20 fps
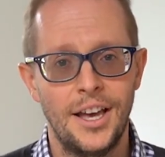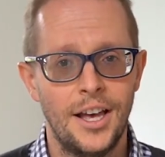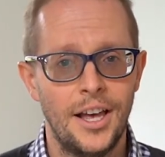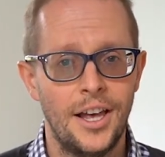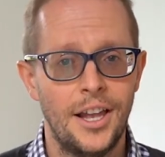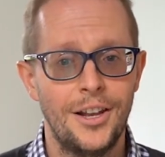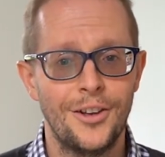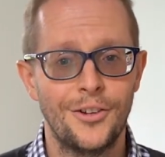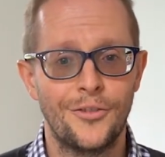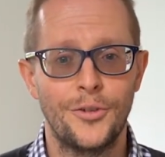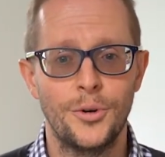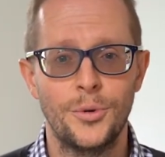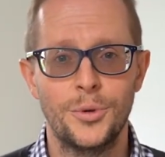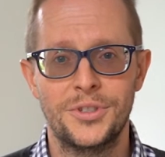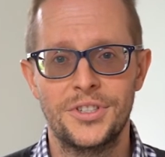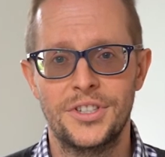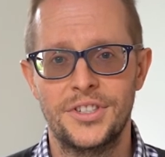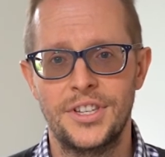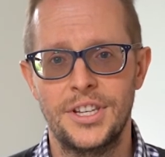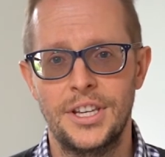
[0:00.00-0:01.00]
Look
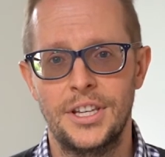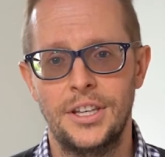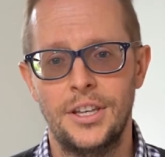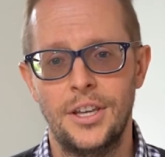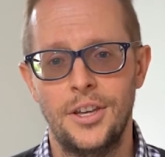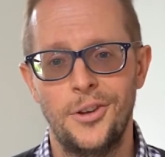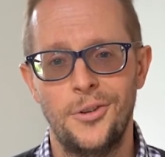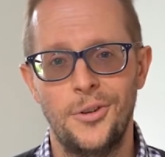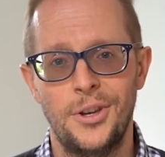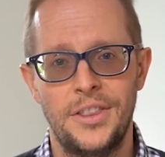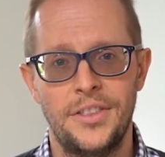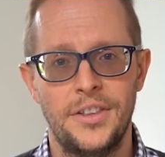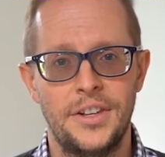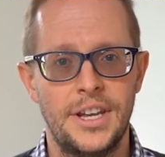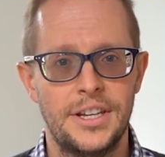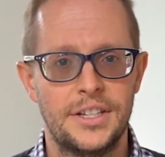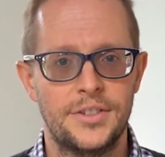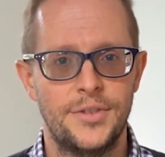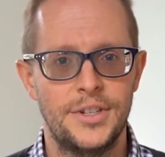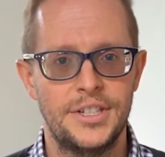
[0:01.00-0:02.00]
forward to seeing you in the
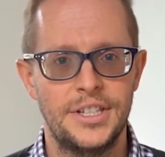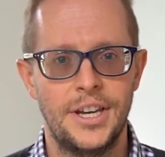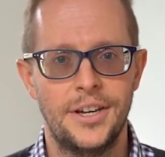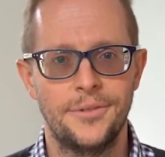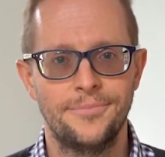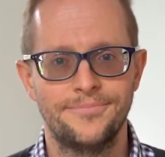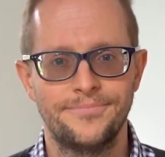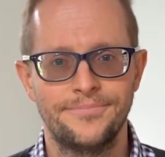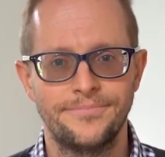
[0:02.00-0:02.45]
next video.